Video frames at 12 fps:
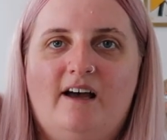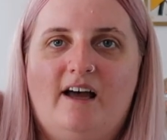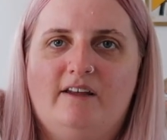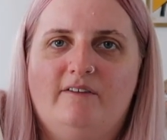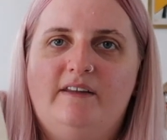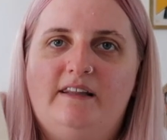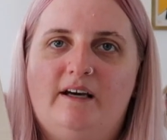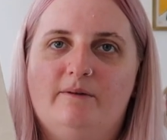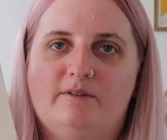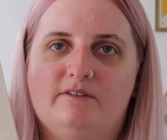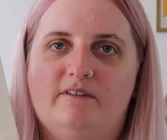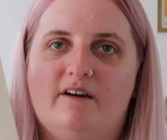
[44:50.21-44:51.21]
And I think that
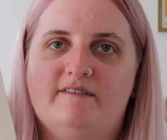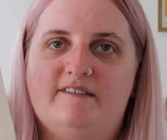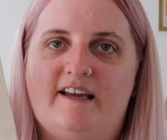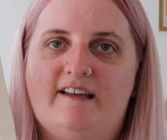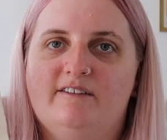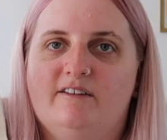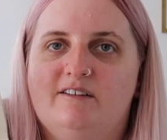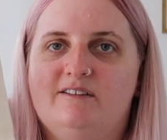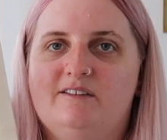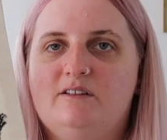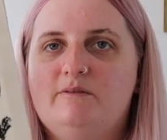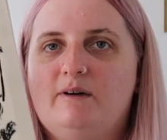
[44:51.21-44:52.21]
was around $10
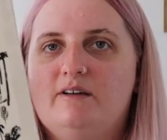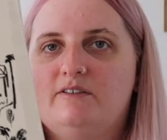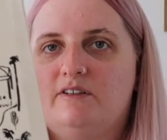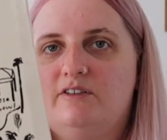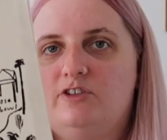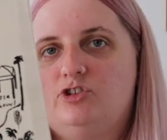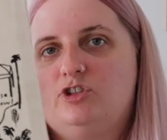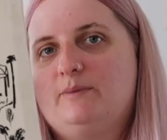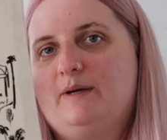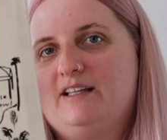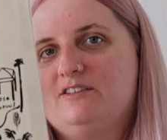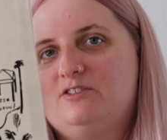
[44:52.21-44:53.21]
as well, so not too
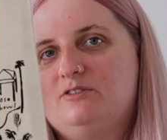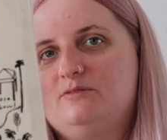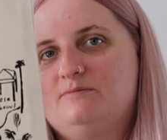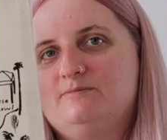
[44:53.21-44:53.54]
bad at all.